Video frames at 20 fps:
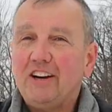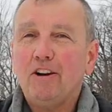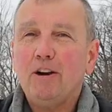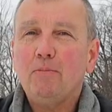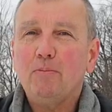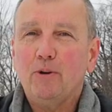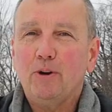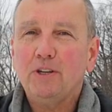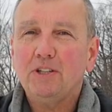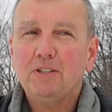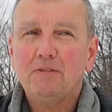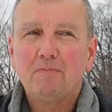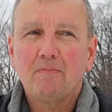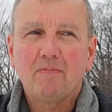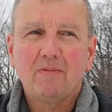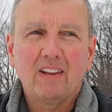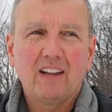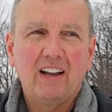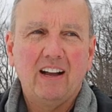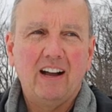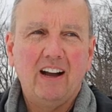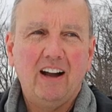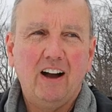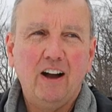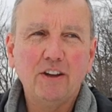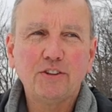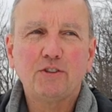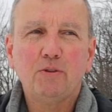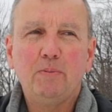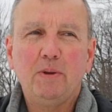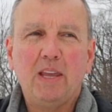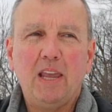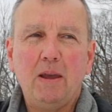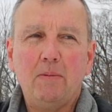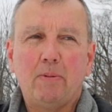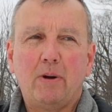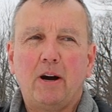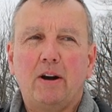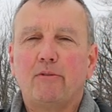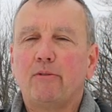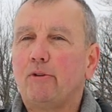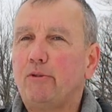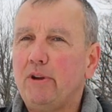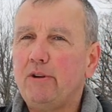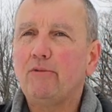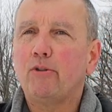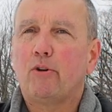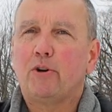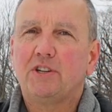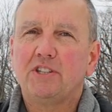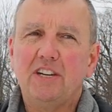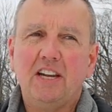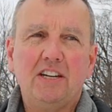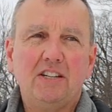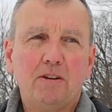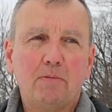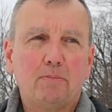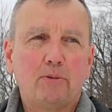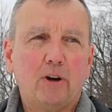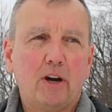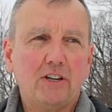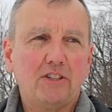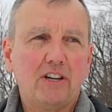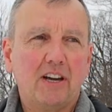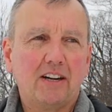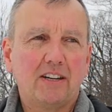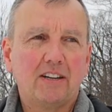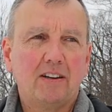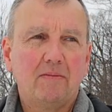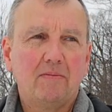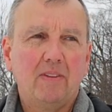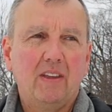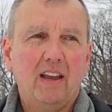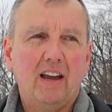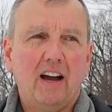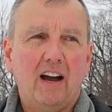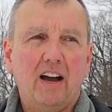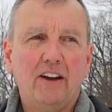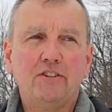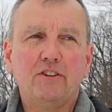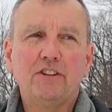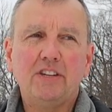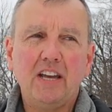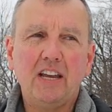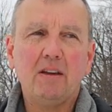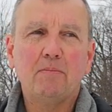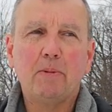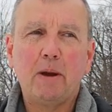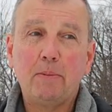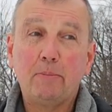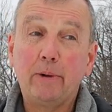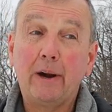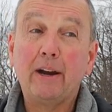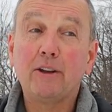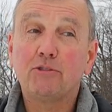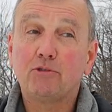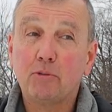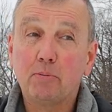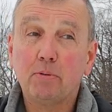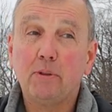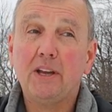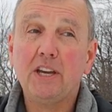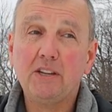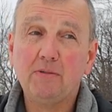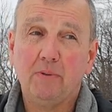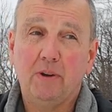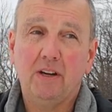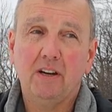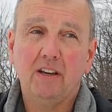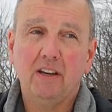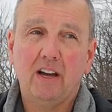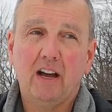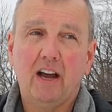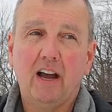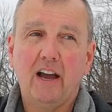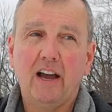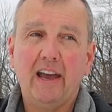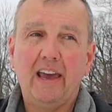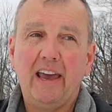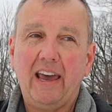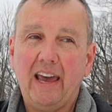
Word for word: Dairy Bush also became part of a reforestation project undertaken by Brown's replacement, uh,